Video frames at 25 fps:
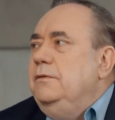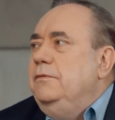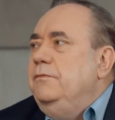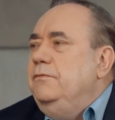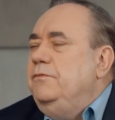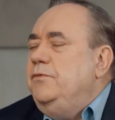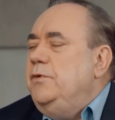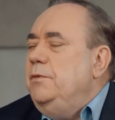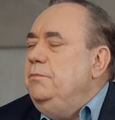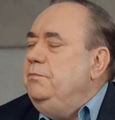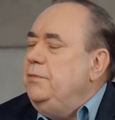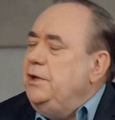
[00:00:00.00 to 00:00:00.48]

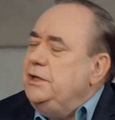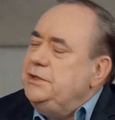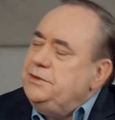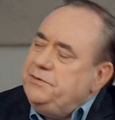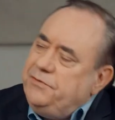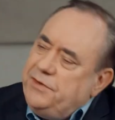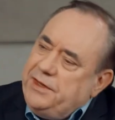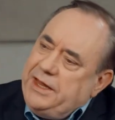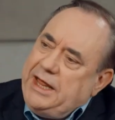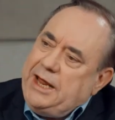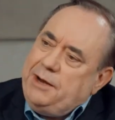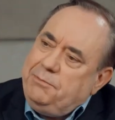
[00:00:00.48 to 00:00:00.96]
from
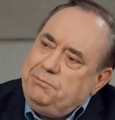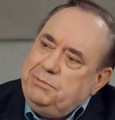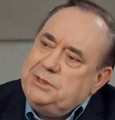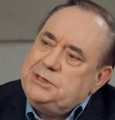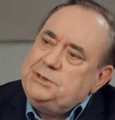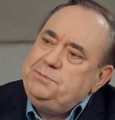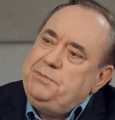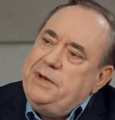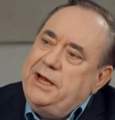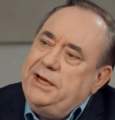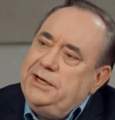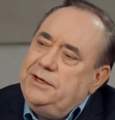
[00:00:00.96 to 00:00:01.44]
their
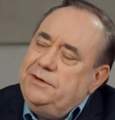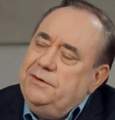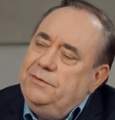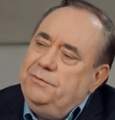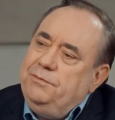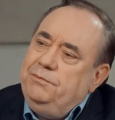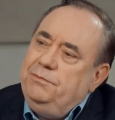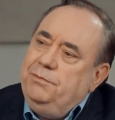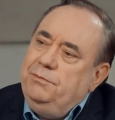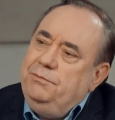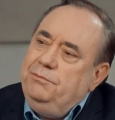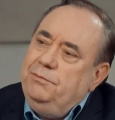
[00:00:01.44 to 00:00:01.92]

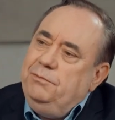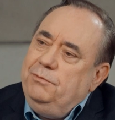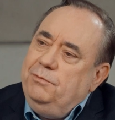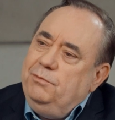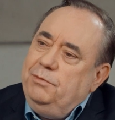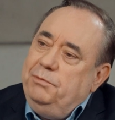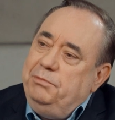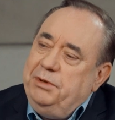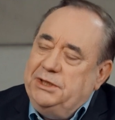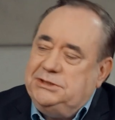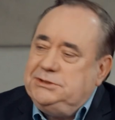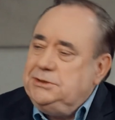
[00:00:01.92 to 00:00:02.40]
perspective,
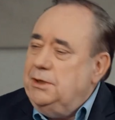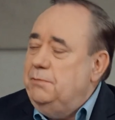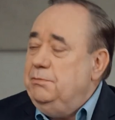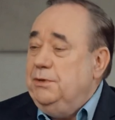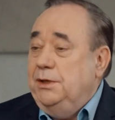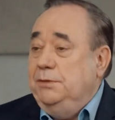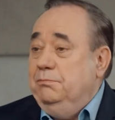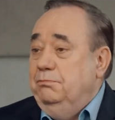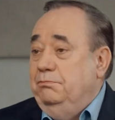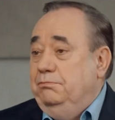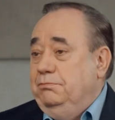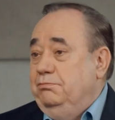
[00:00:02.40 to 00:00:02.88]
mean, some of
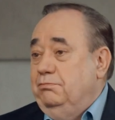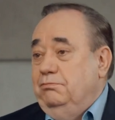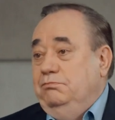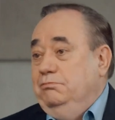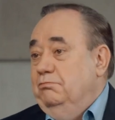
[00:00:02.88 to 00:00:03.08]
them,